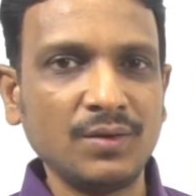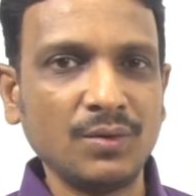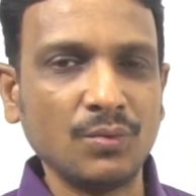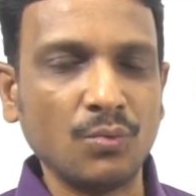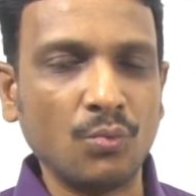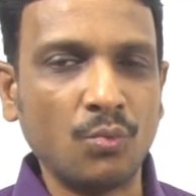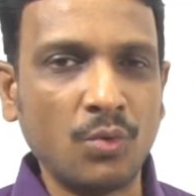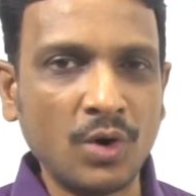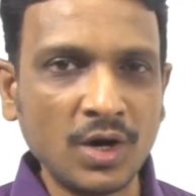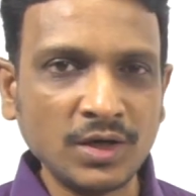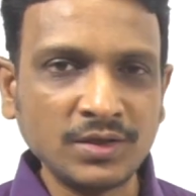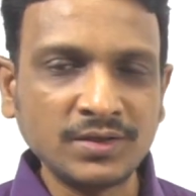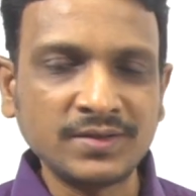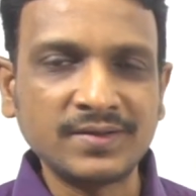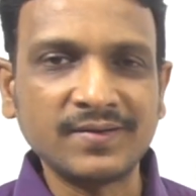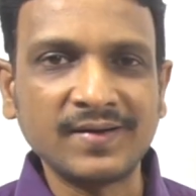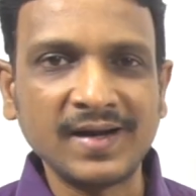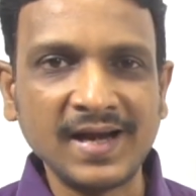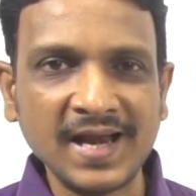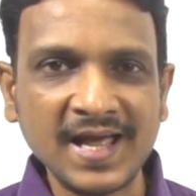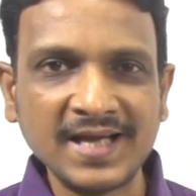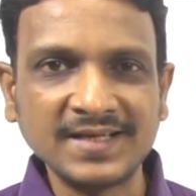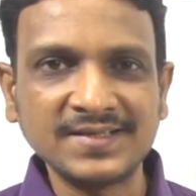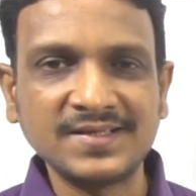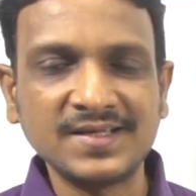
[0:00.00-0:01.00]
What
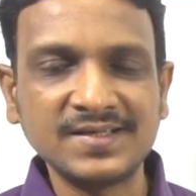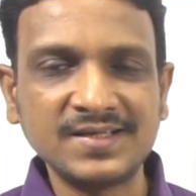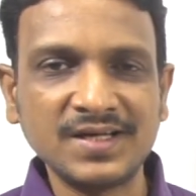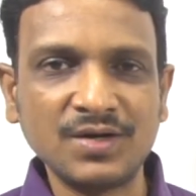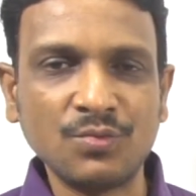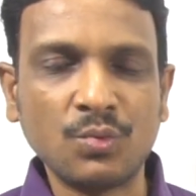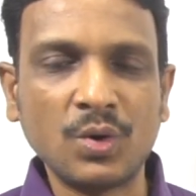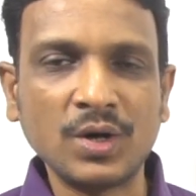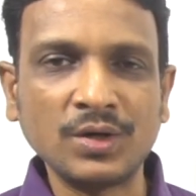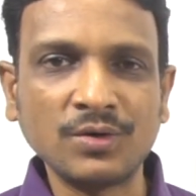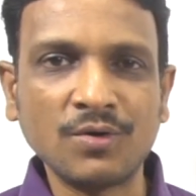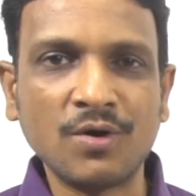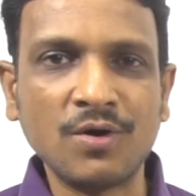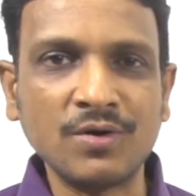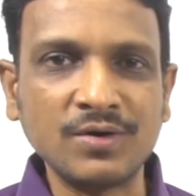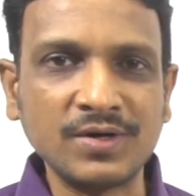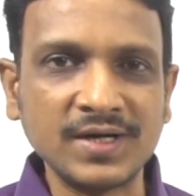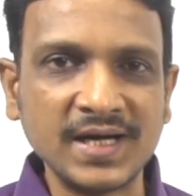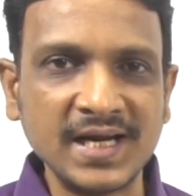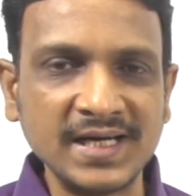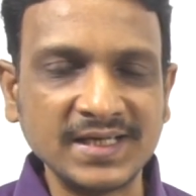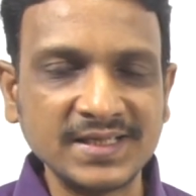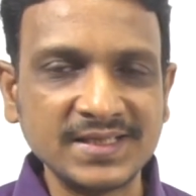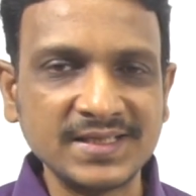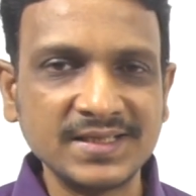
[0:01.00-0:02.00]
relaxes and what
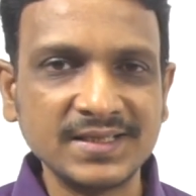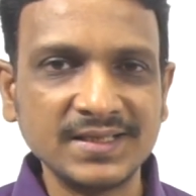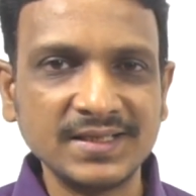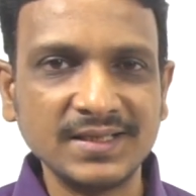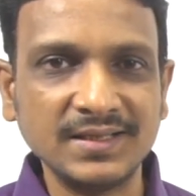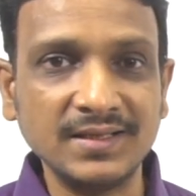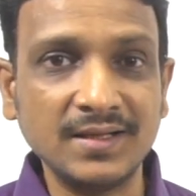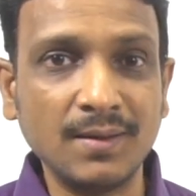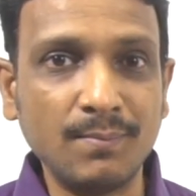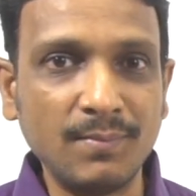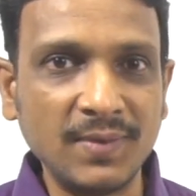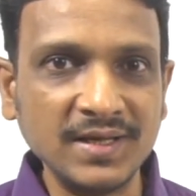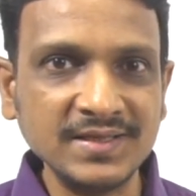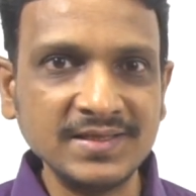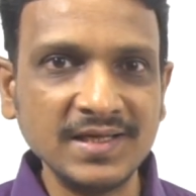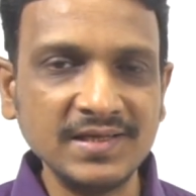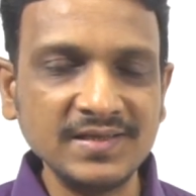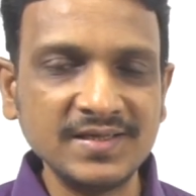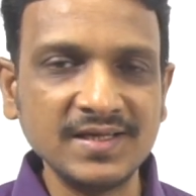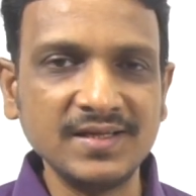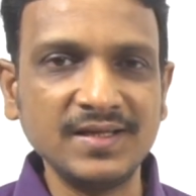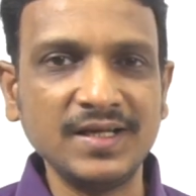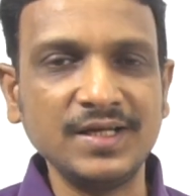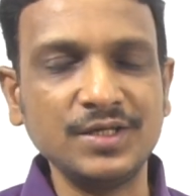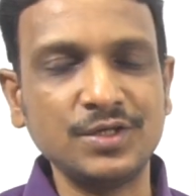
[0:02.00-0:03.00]
contracts? The muscles
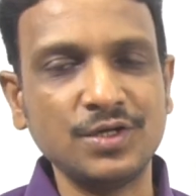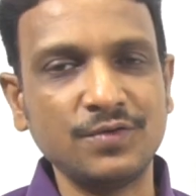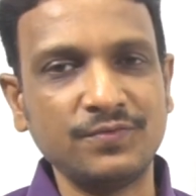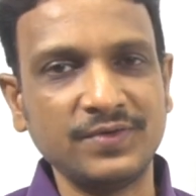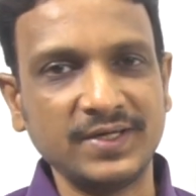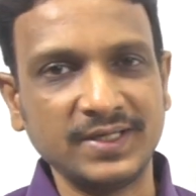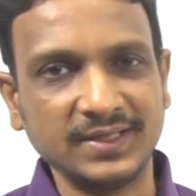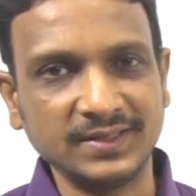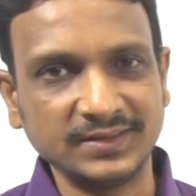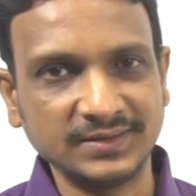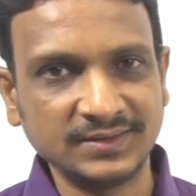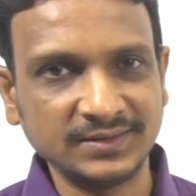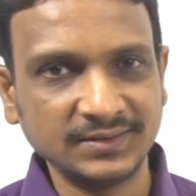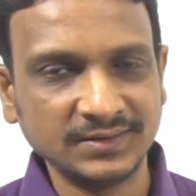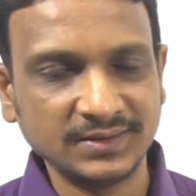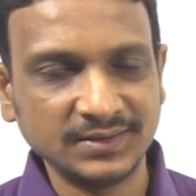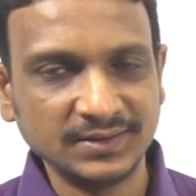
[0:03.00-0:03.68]
in the esophagus.